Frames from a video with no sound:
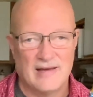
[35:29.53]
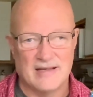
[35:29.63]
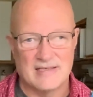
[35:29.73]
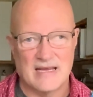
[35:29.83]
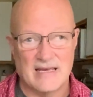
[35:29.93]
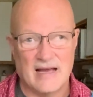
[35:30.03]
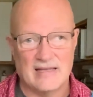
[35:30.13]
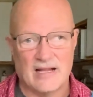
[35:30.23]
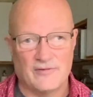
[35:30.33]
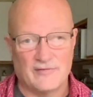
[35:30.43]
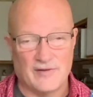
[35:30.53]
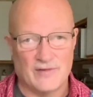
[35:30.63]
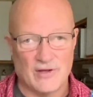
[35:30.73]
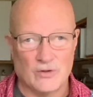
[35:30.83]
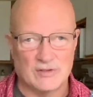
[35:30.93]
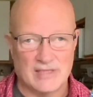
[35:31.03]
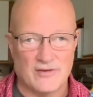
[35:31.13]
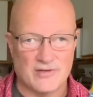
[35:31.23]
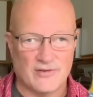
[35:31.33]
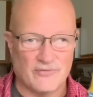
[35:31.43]
and say, yeah, $1.50 for those, the
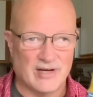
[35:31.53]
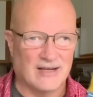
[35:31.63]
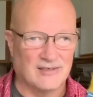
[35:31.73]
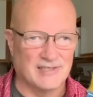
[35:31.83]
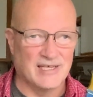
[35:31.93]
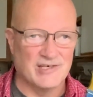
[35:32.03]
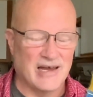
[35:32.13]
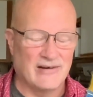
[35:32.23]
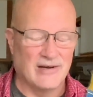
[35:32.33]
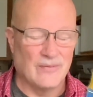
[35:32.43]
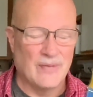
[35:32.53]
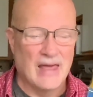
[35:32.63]
others are $3 each. I don't know.